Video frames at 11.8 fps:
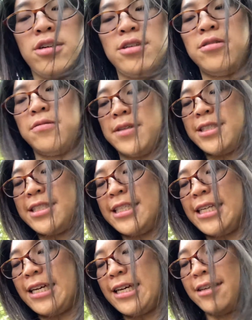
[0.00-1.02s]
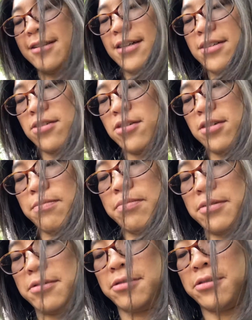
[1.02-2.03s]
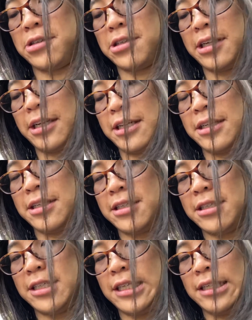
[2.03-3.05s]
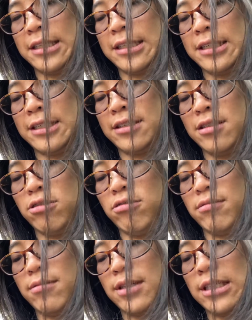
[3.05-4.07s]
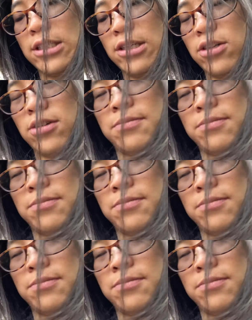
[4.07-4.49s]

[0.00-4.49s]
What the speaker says: Winston, stay. You're a good boy. What a good